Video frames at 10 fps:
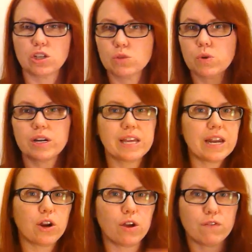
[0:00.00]
I just wanted to
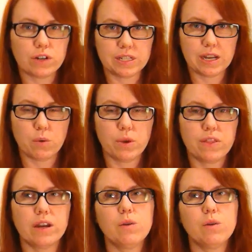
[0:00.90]
get it over and done with.